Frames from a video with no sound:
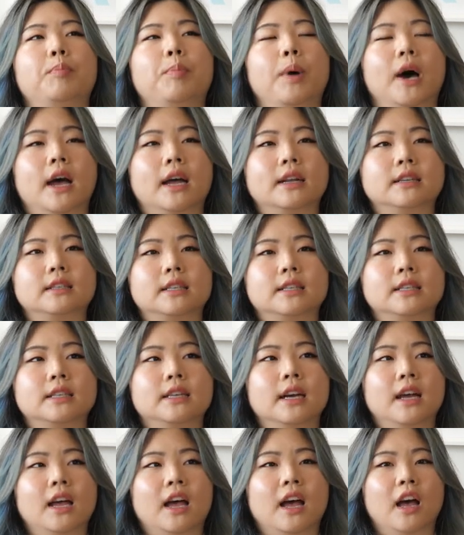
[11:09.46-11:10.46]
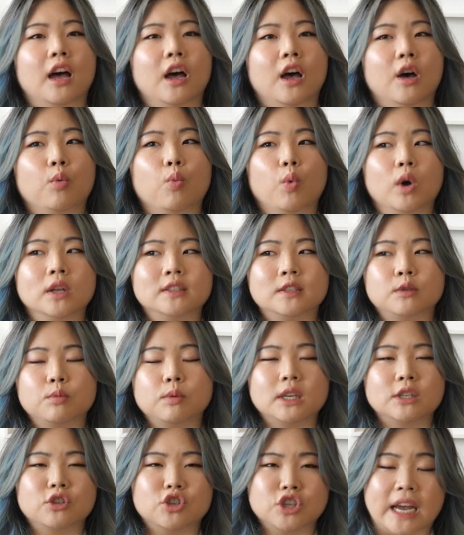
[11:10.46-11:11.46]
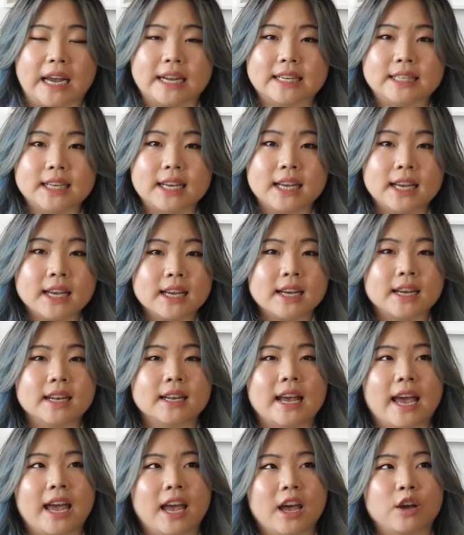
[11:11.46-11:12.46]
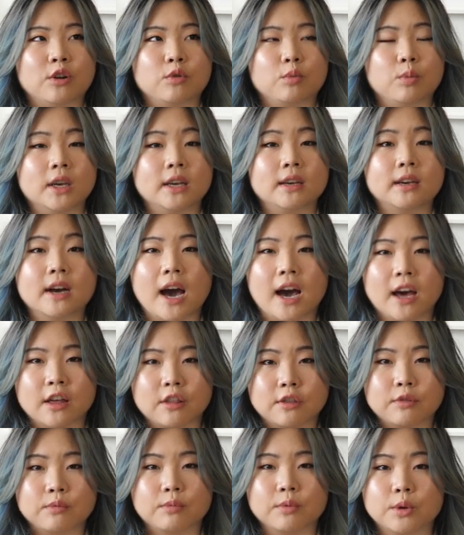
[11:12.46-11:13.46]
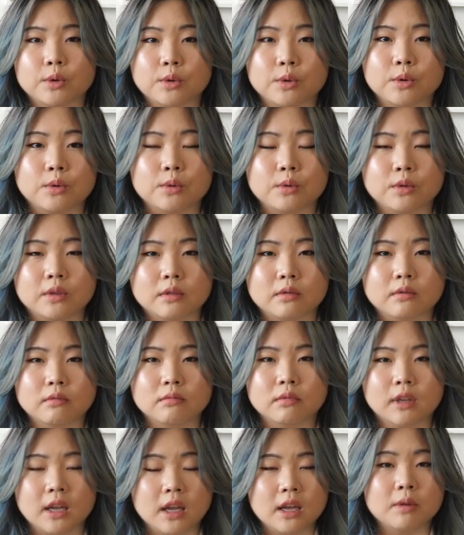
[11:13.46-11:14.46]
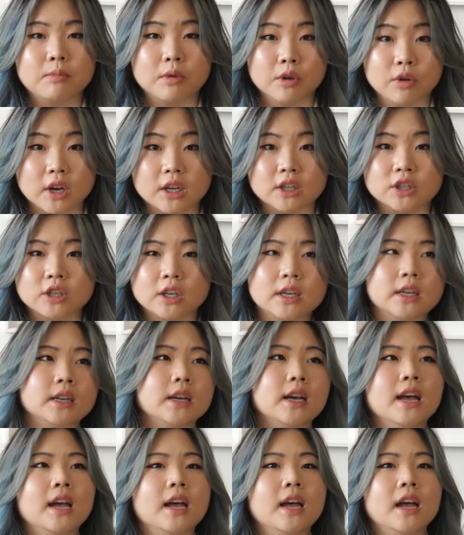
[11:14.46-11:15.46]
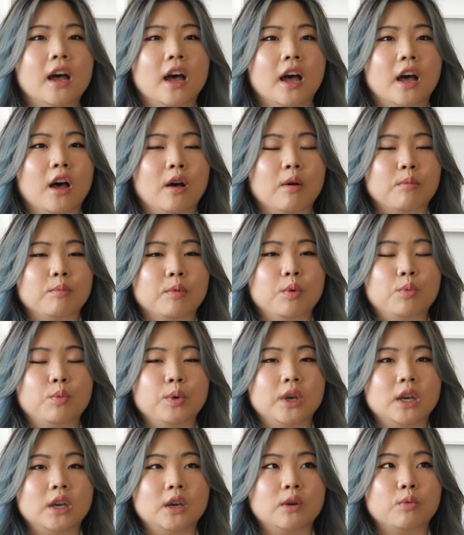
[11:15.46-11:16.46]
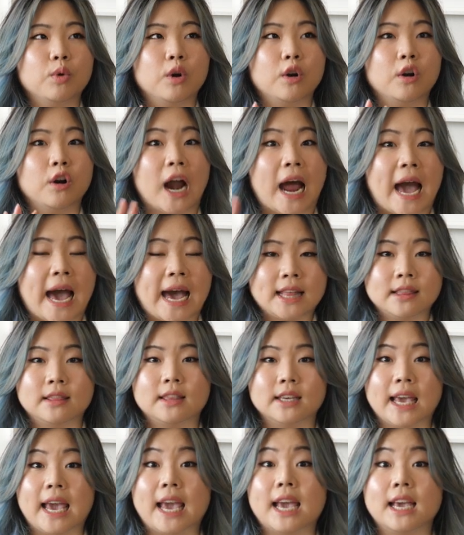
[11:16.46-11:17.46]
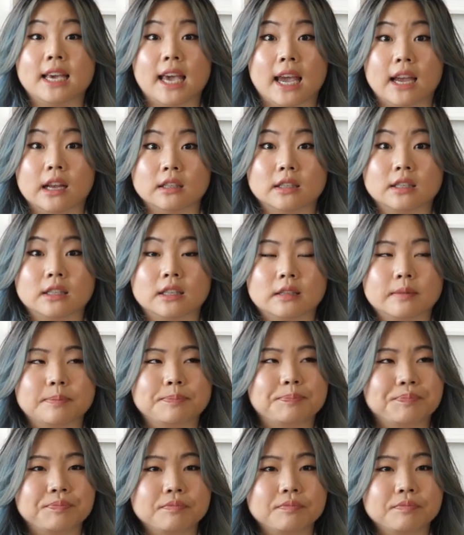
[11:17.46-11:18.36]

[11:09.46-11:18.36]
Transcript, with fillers: but uh, once we checked in and we got through immigration, um, we were at the K gates.